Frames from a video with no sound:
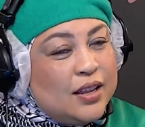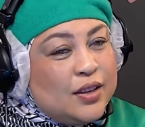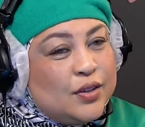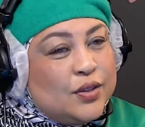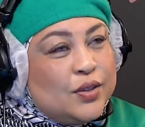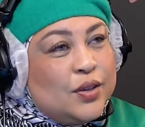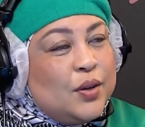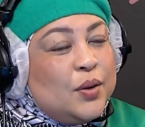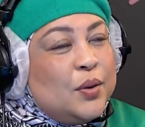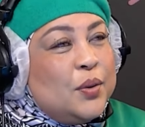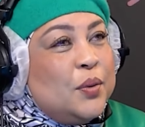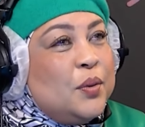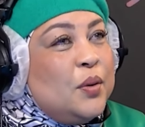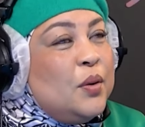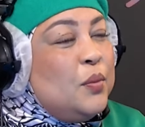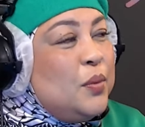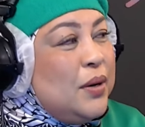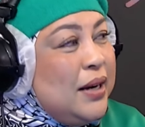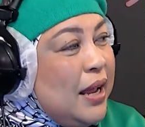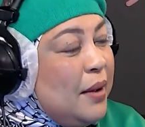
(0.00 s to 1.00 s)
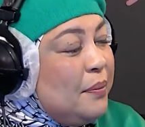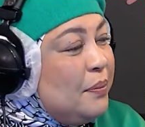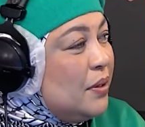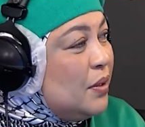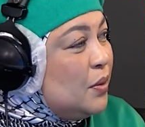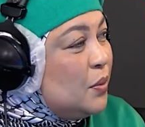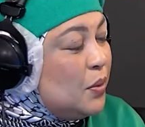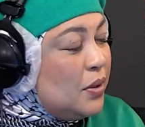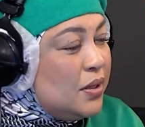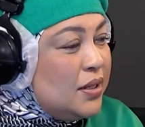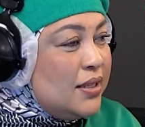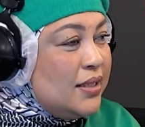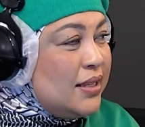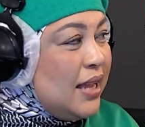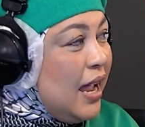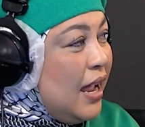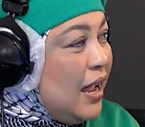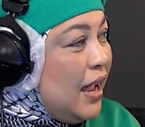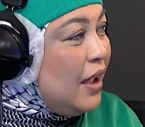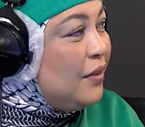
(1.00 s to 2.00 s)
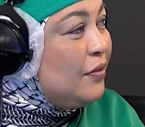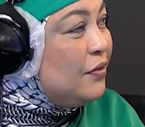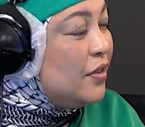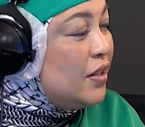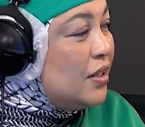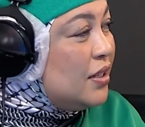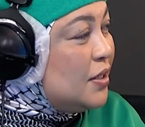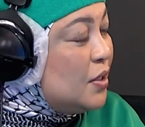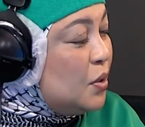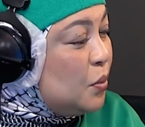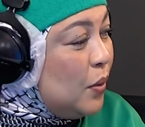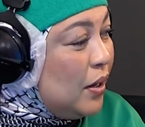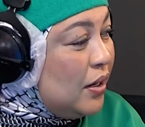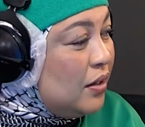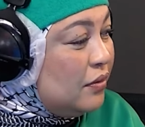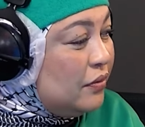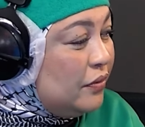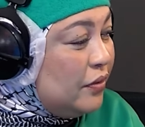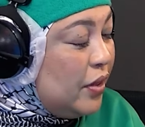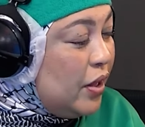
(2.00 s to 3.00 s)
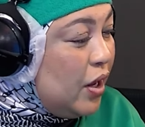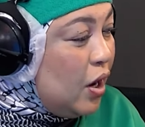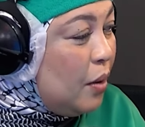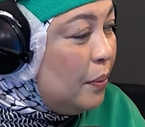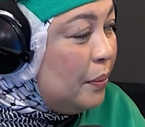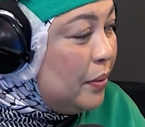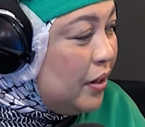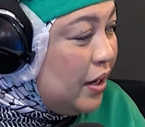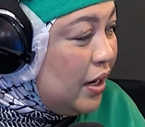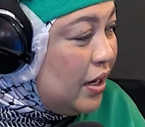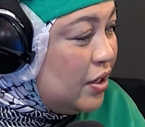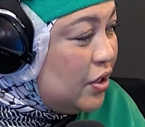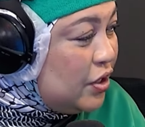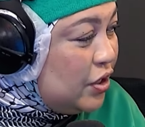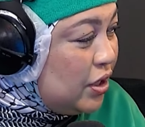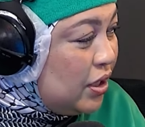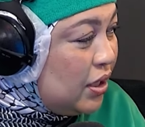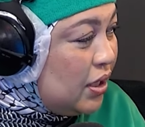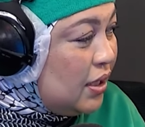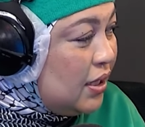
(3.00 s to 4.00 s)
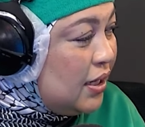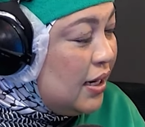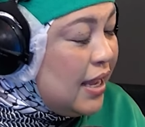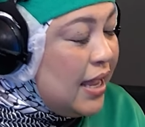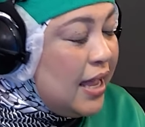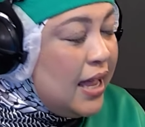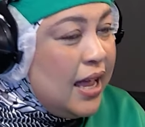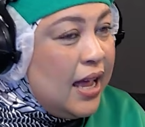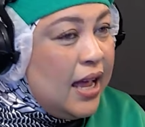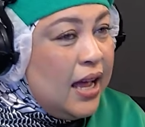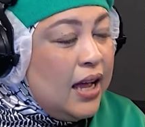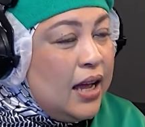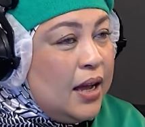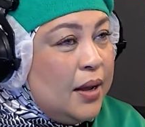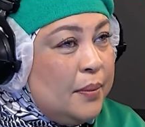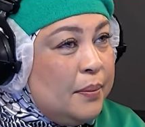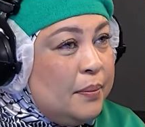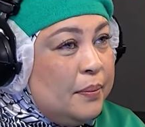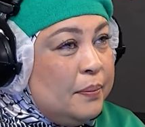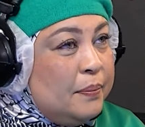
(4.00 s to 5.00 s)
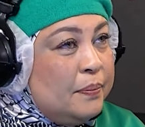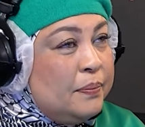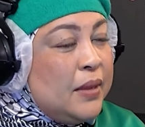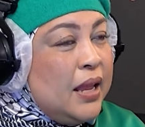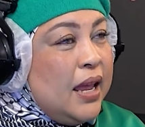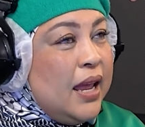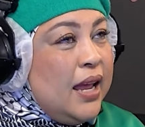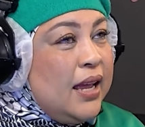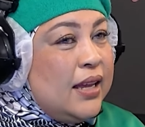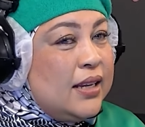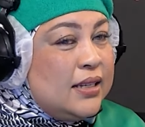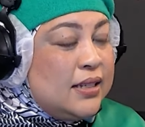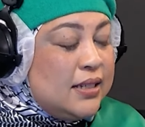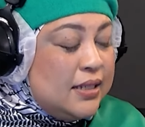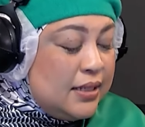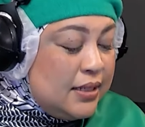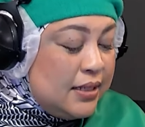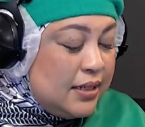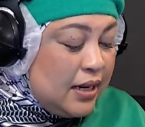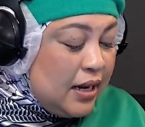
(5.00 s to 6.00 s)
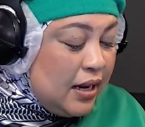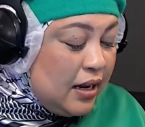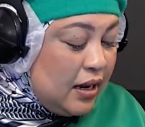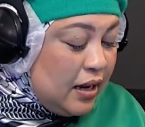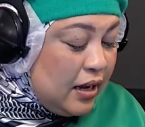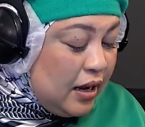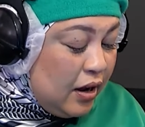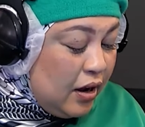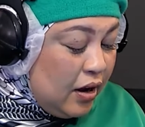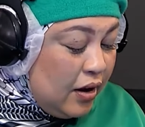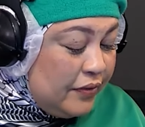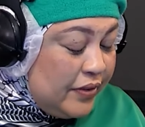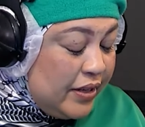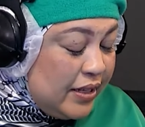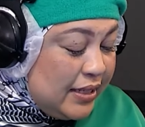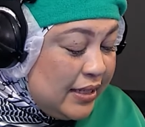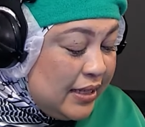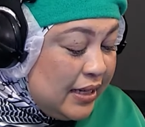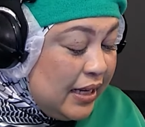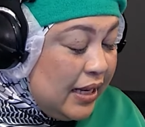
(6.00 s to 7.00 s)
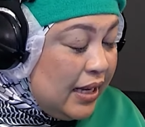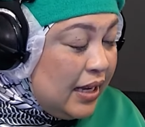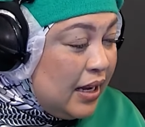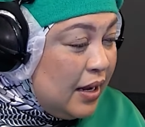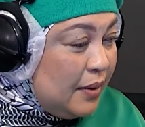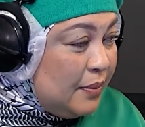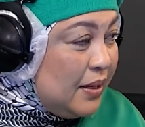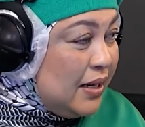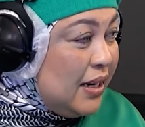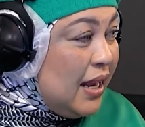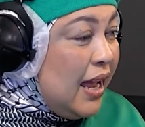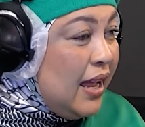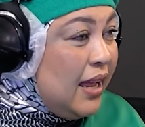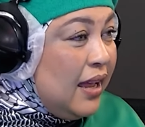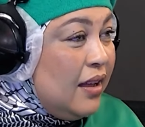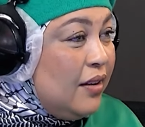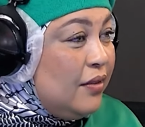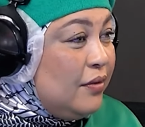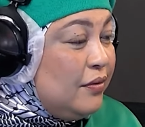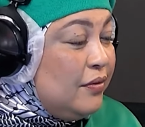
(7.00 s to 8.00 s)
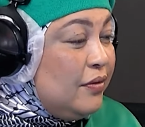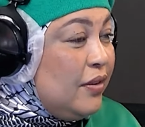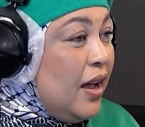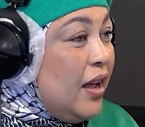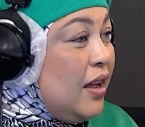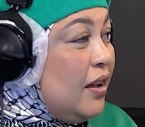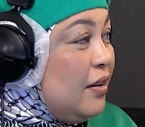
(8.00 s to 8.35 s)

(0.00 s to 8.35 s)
So what happened was I first went for the operation, and obviously, I mean, I have